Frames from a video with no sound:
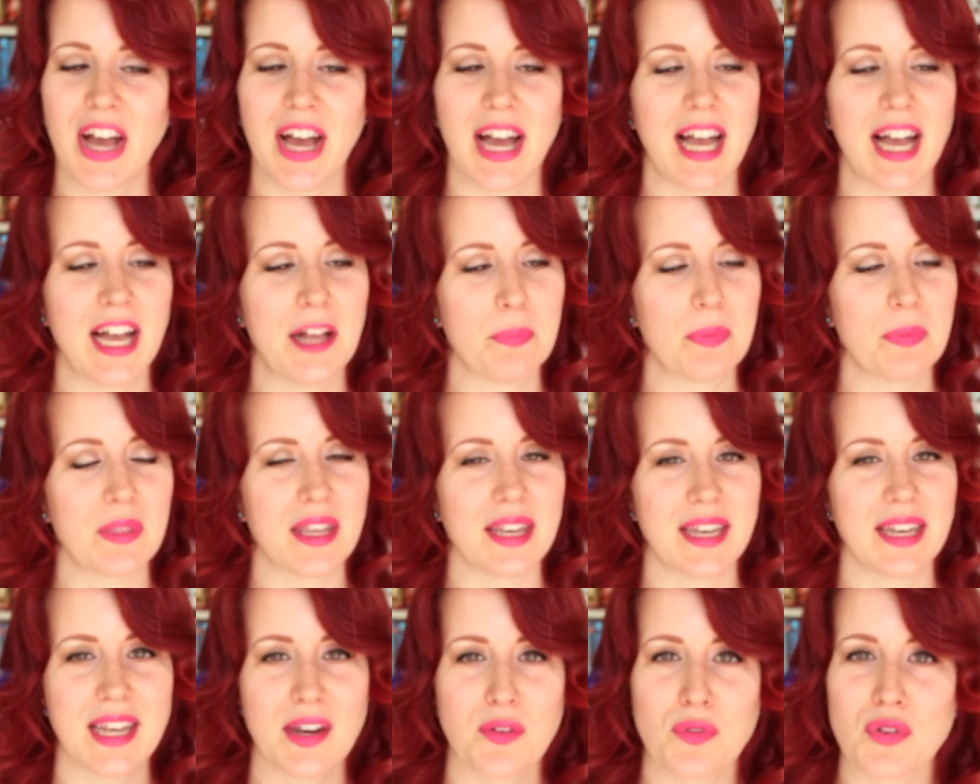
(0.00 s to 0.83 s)
I
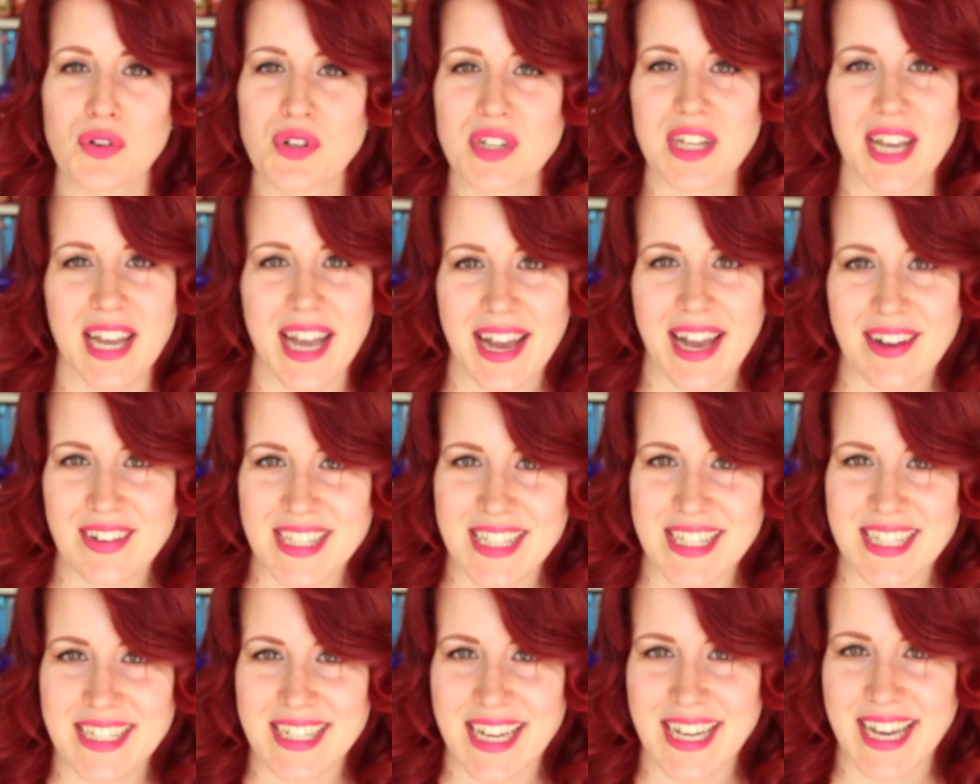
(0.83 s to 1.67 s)
need 48
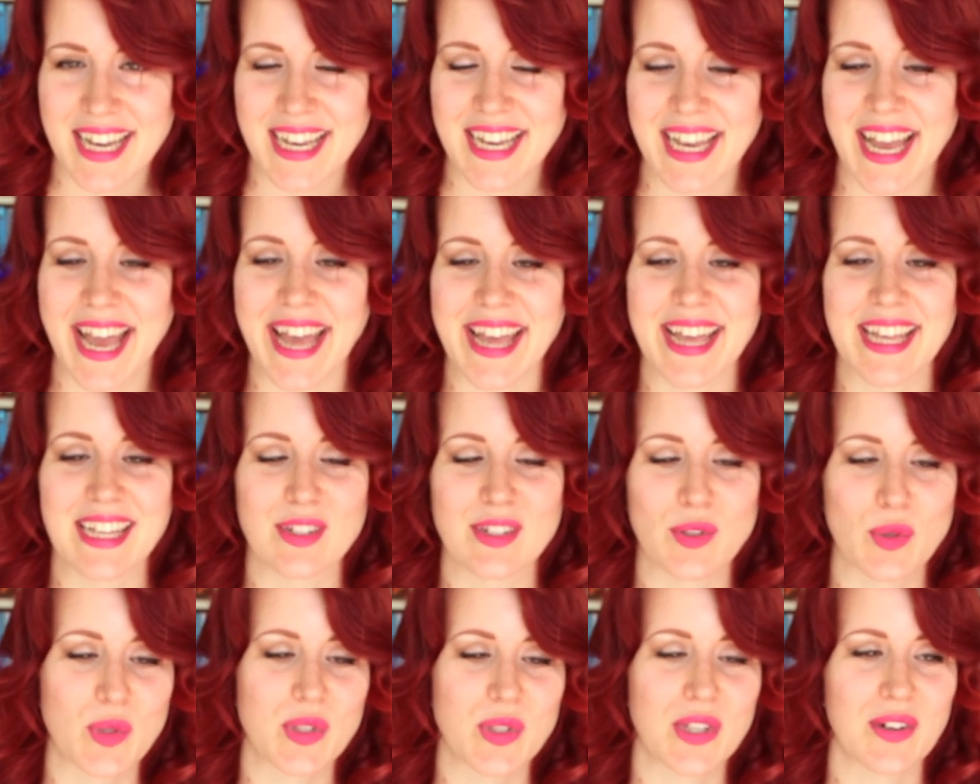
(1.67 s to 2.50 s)
hours in a day,
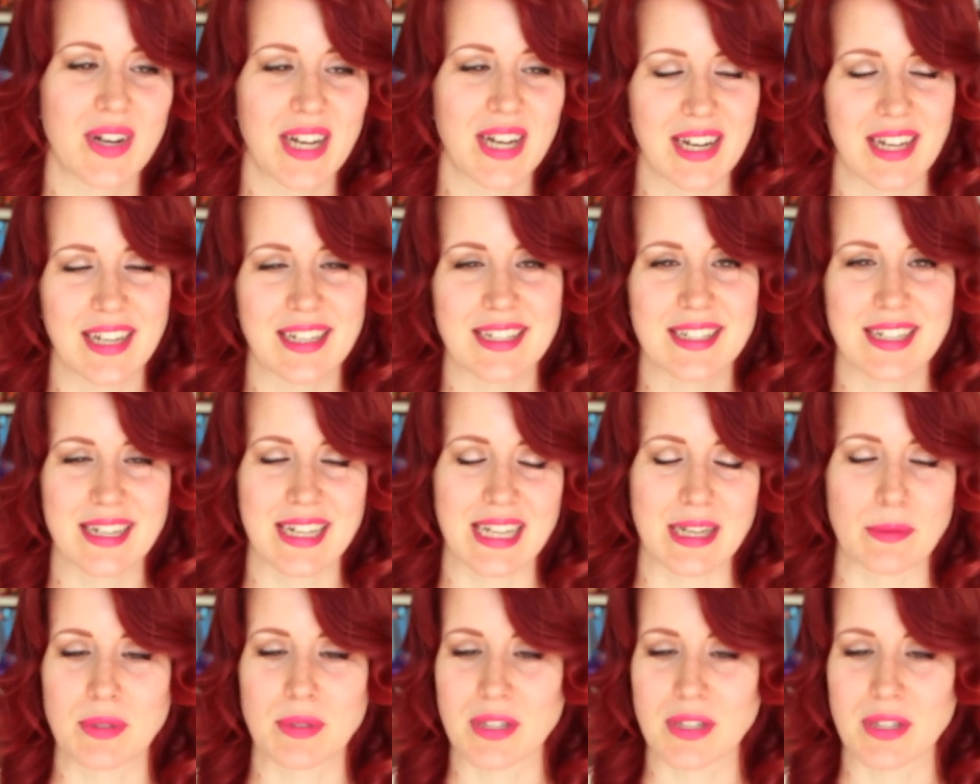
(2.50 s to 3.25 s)
and also I like sleep.